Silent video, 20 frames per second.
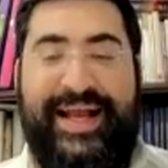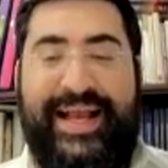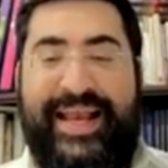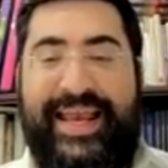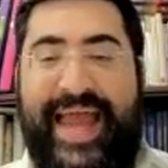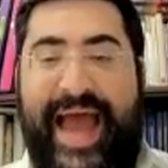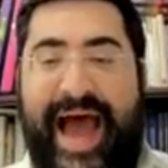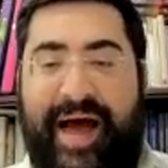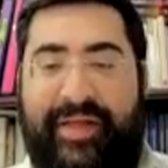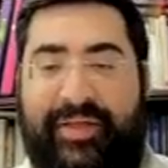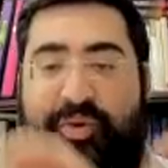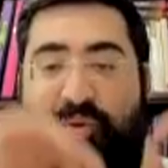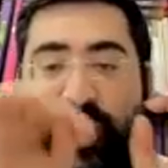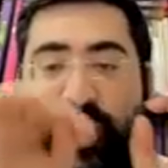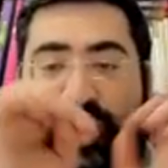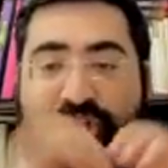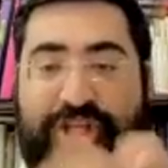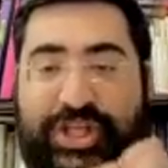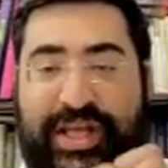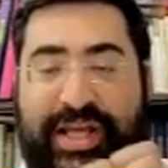Now the
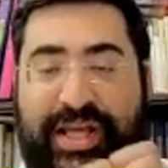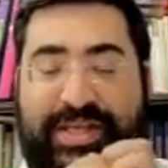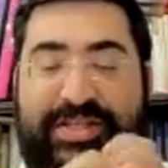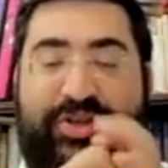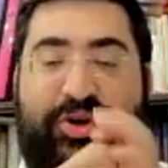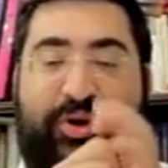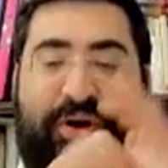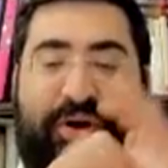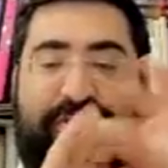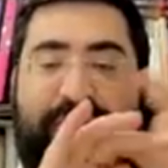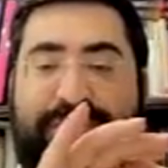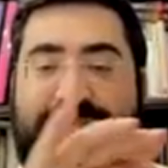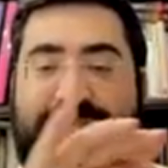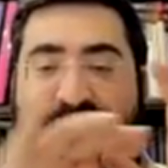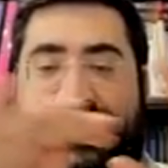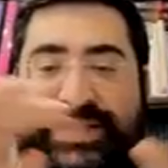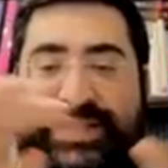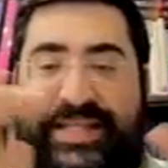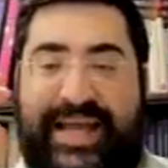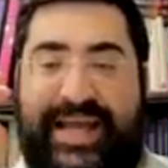question is, during those
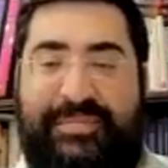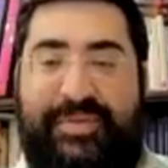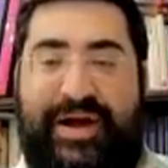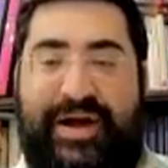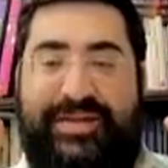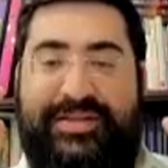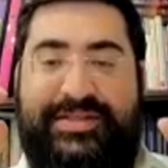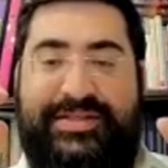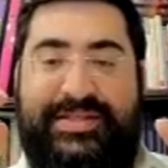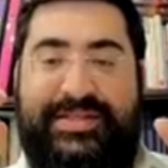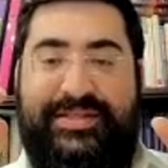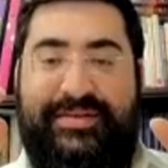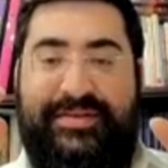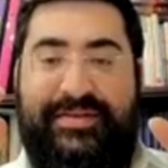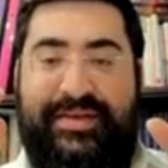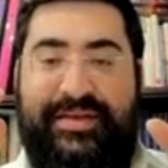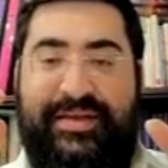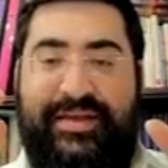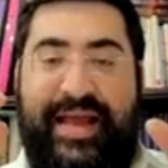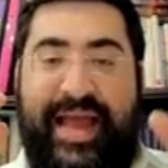6 to 8 months,
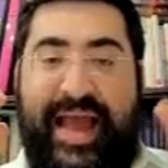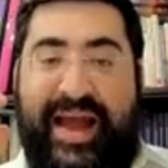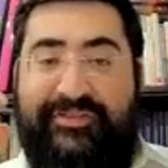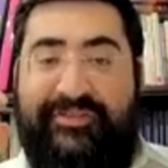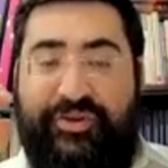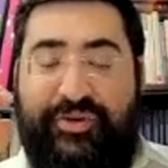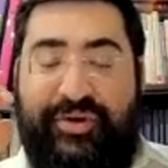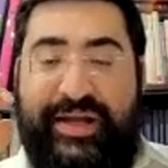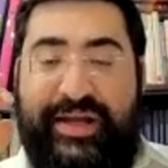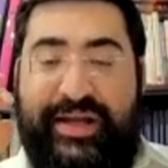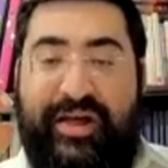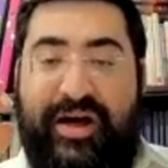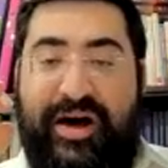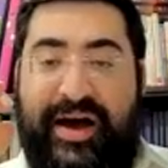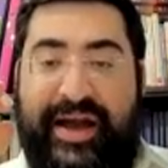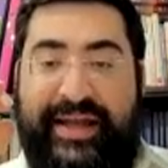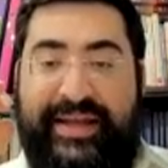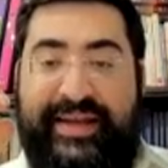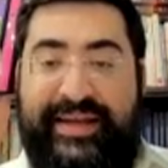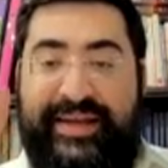after I
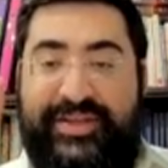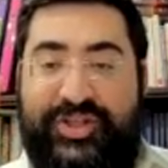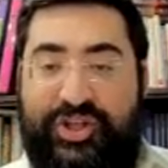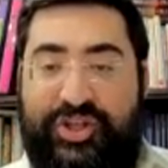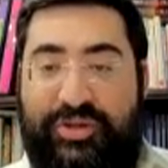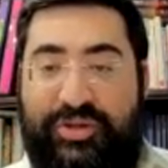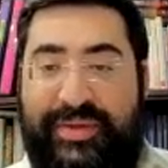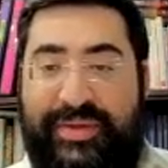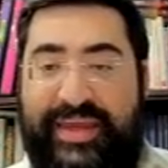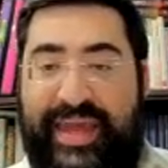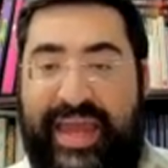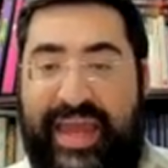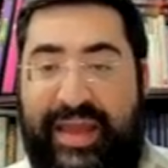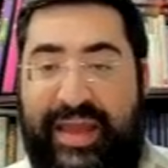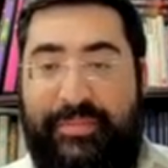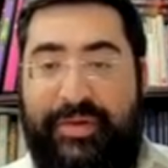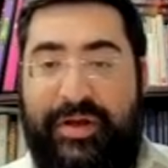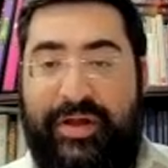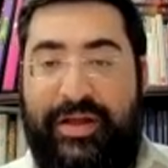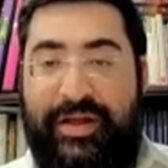lied, until it
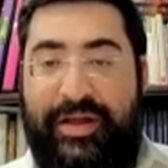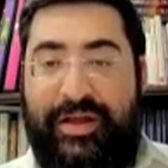became